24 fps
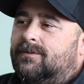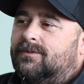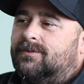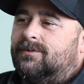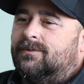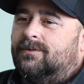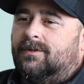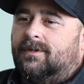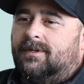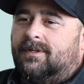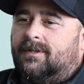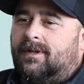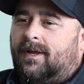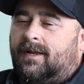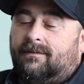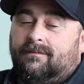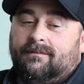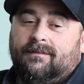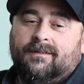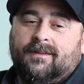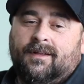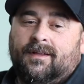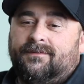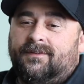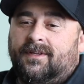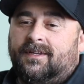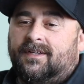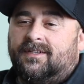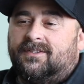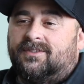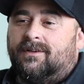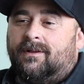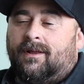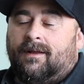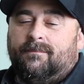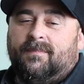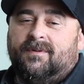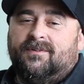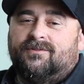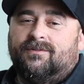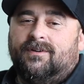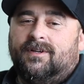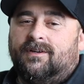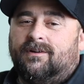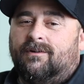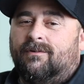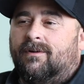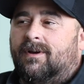sure, I think it's, I've been
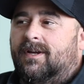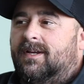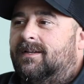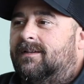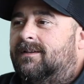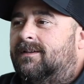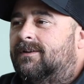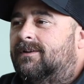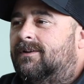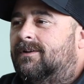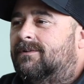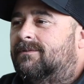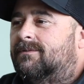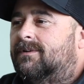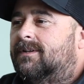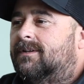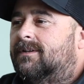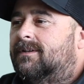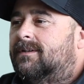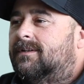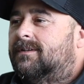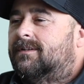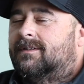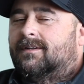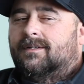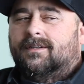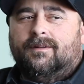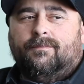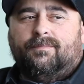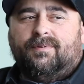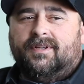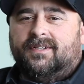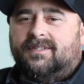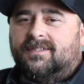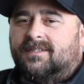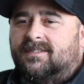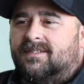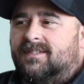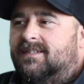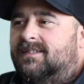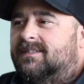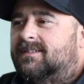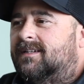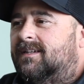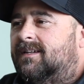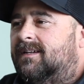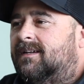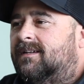treated great, you know. The place is
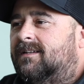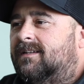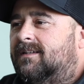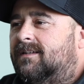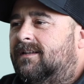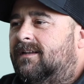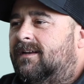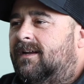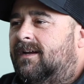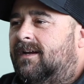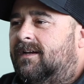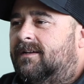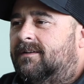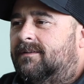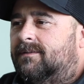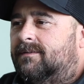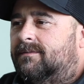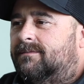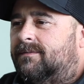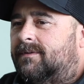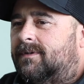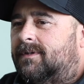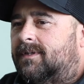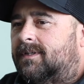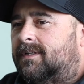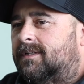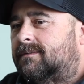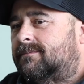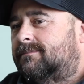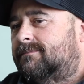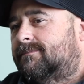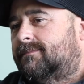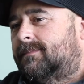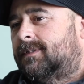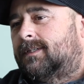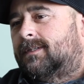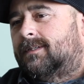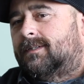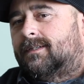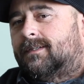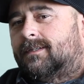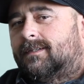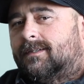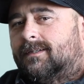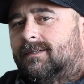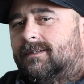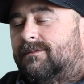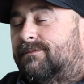easy to get in and out of,
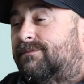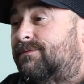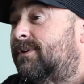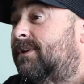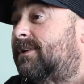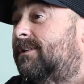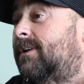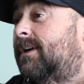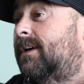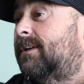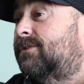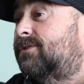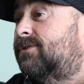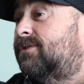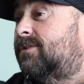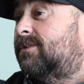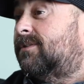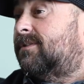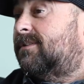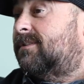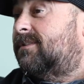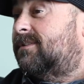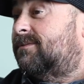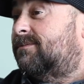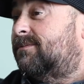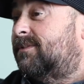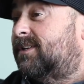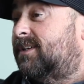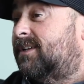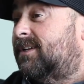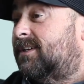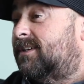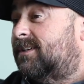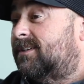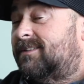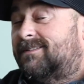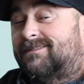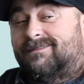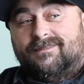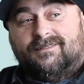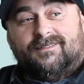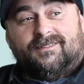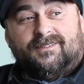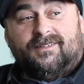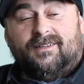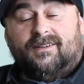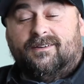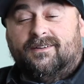free lunch when you're
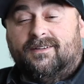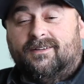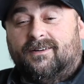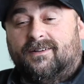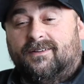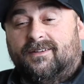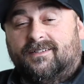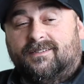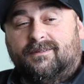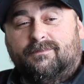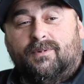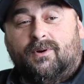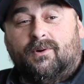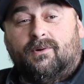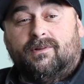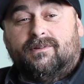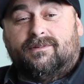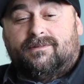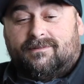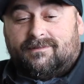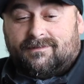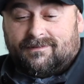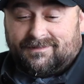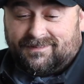here, so, you know, that's a bonus.